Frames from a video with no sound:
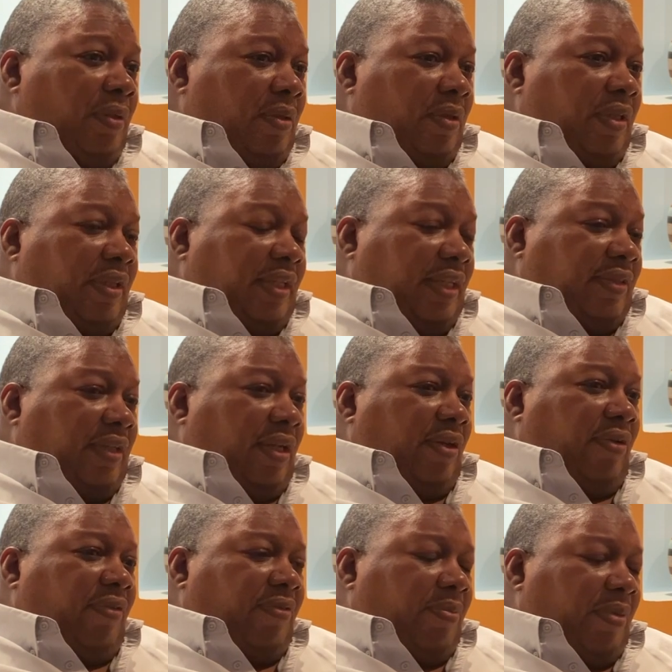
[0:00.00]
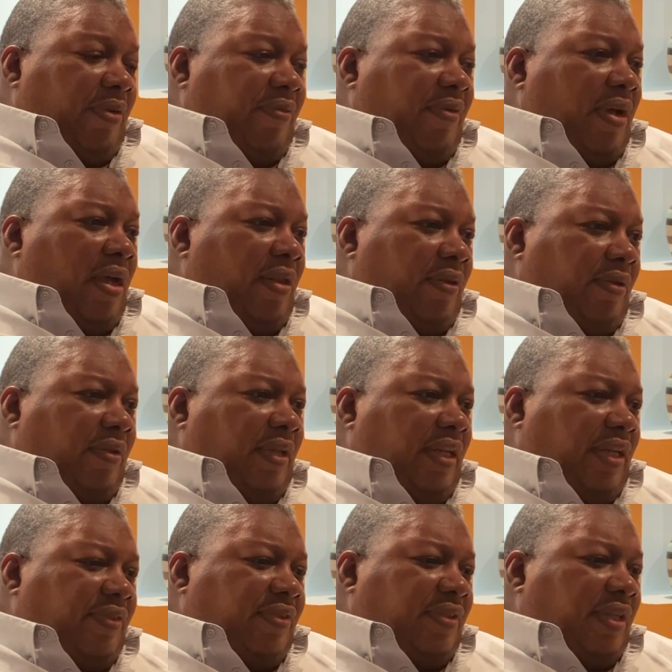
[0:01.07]
the things I learned from my father, the
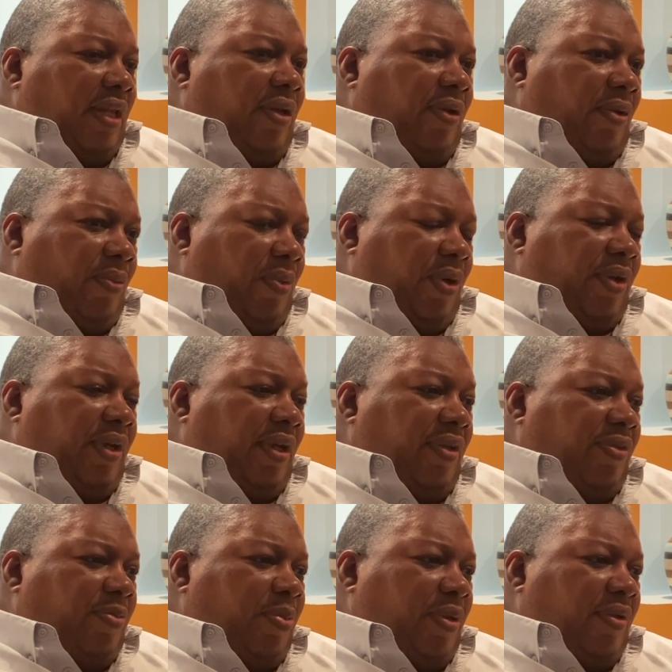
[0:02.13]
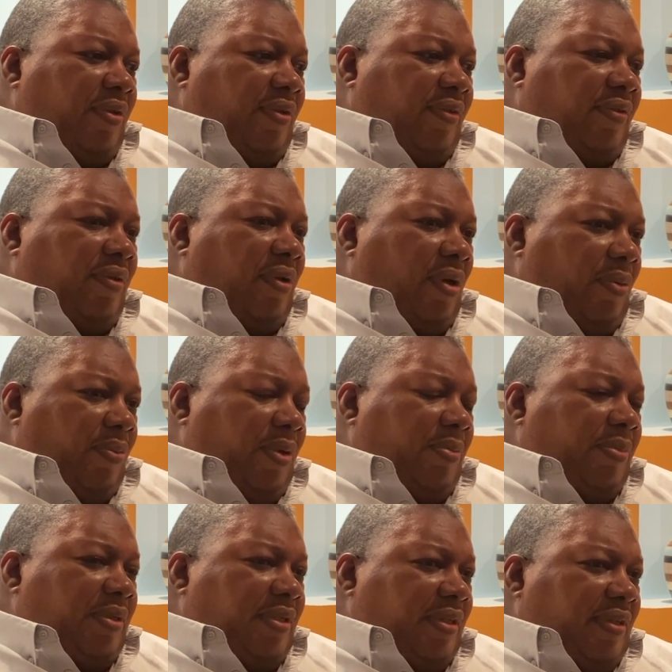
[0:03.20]
lessons I learned working his business are with
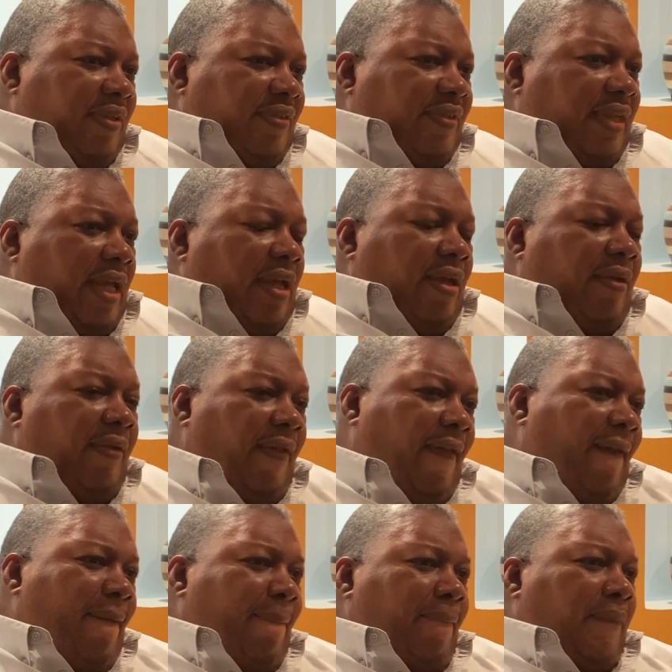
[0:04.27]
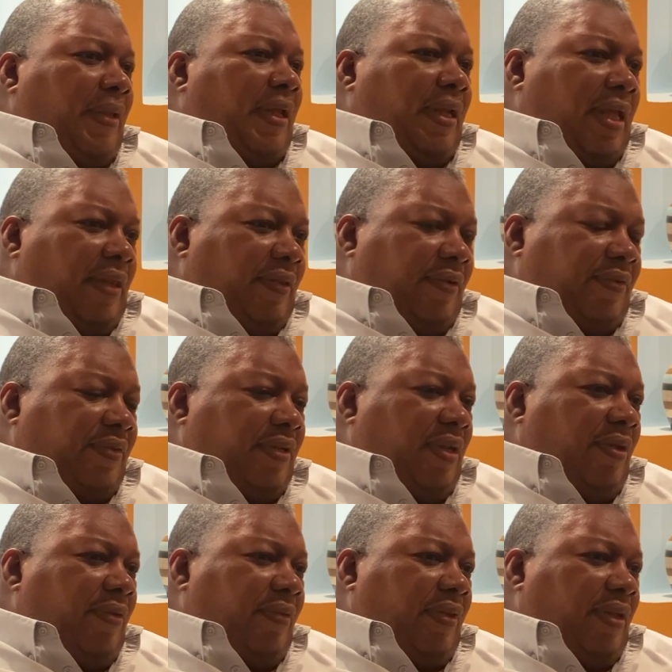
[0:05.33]
me to this day. That there's
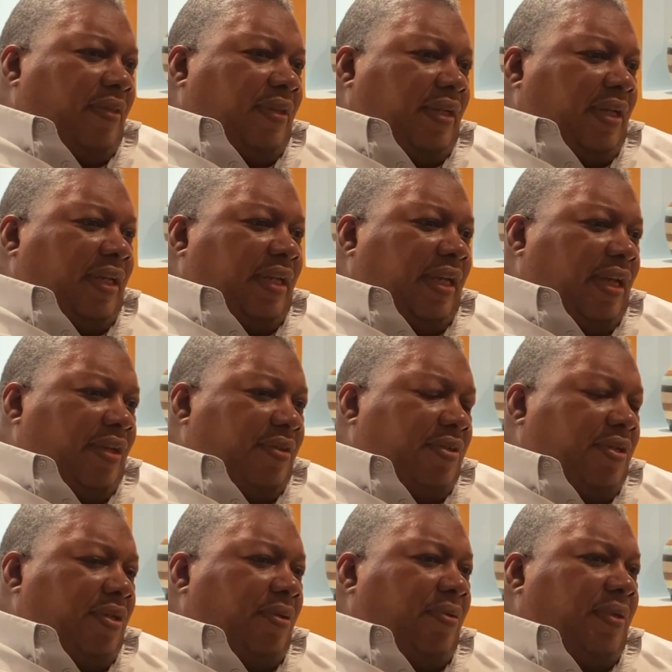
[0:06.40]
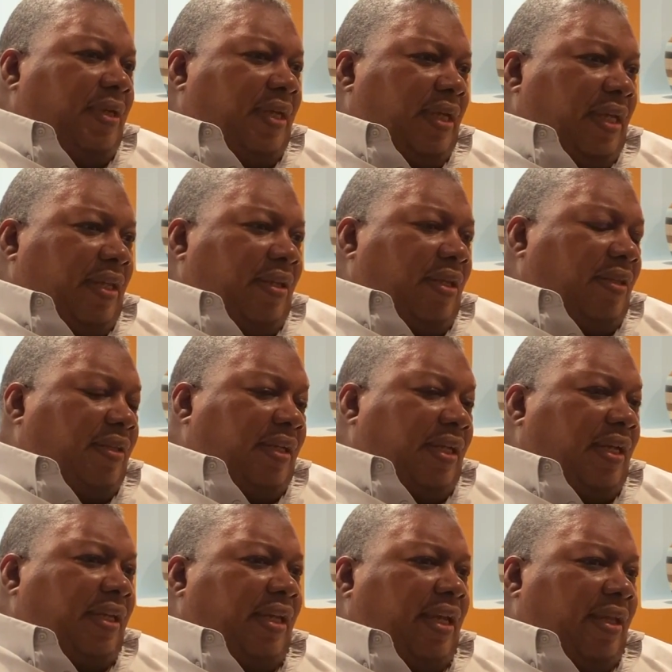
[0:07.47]
nothing I can't do and nothing I
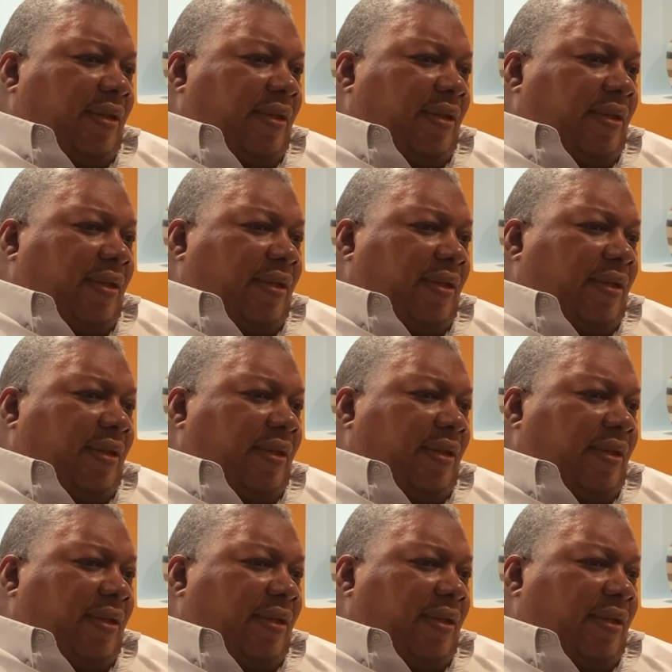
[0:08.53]
can't